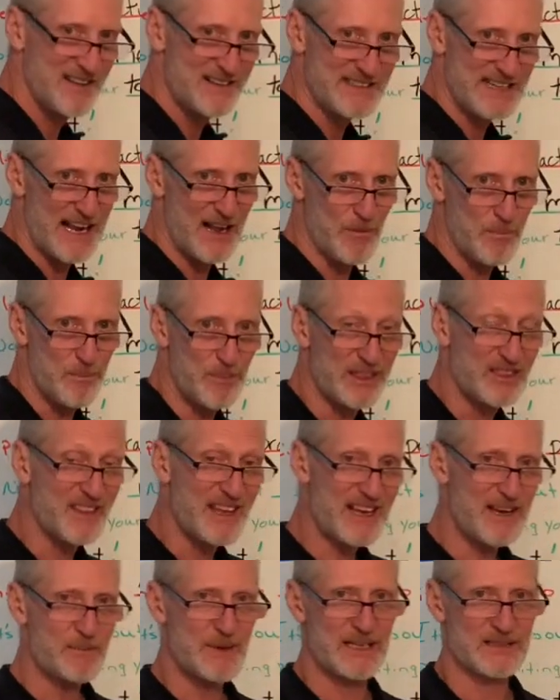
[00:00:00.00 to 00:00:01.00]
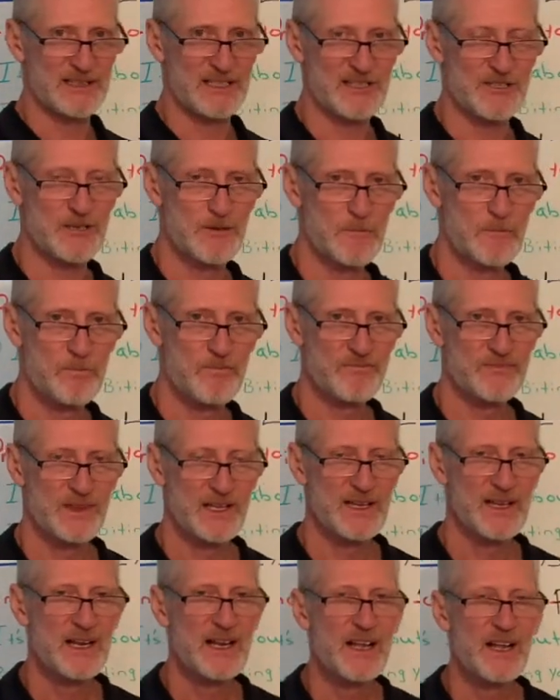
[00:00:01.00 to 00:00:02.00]
Now, but think about this.
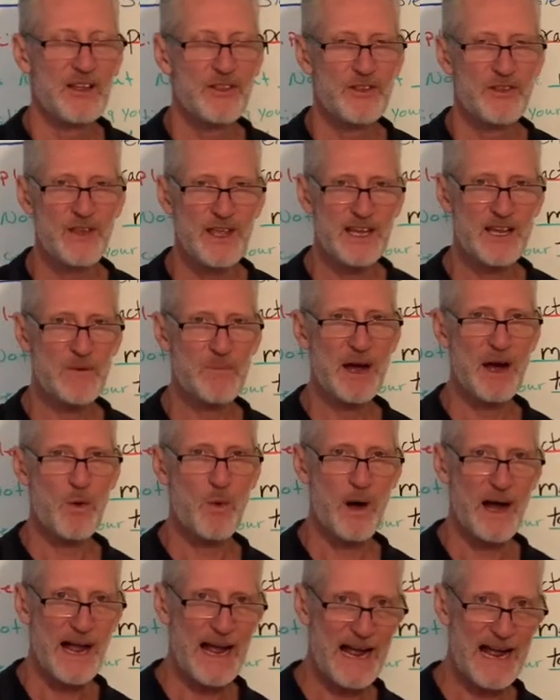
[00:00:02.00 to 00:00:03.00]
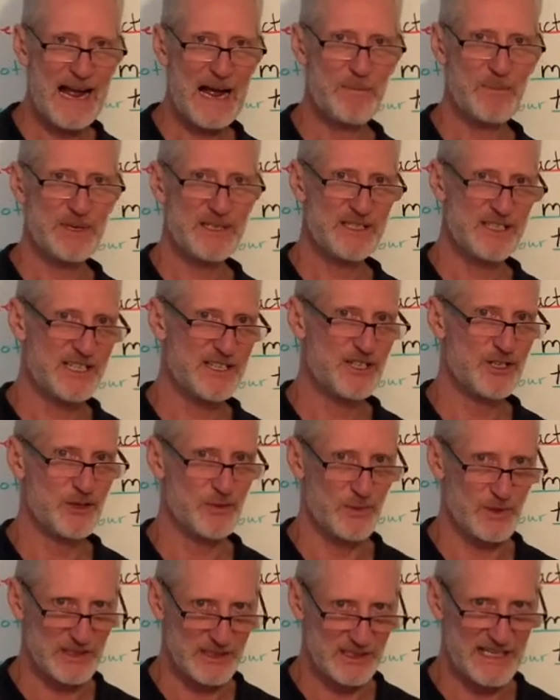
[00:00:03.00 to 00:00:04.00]
Think about what happens in your
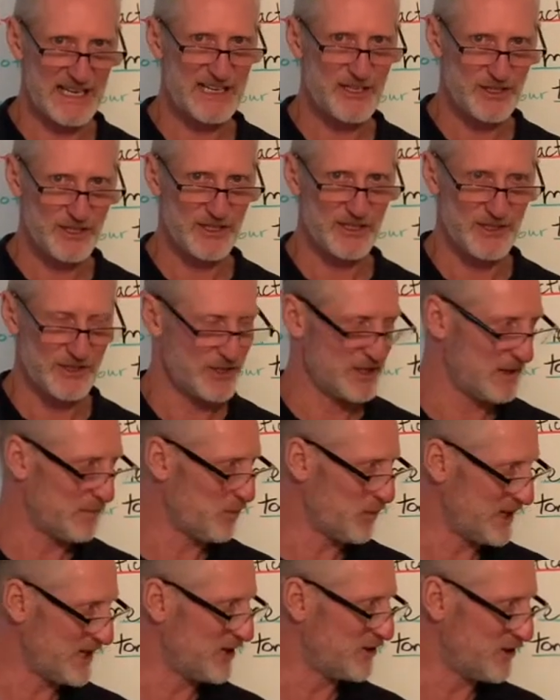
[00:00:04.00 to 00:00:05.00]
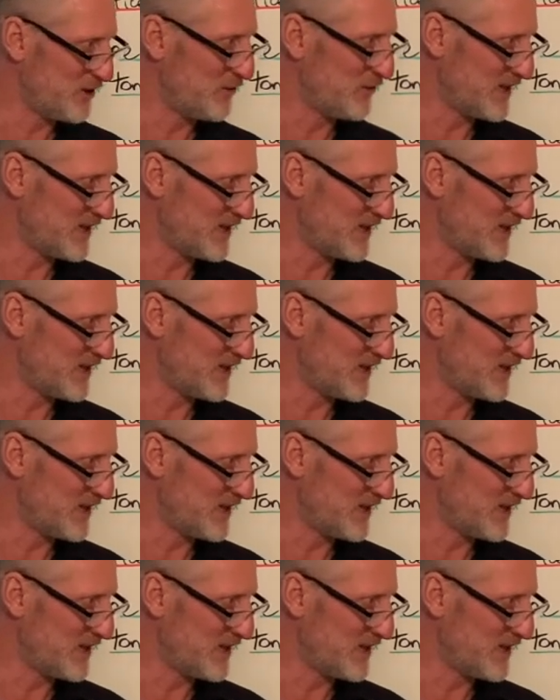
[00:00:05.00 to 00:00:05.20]
relationship when you do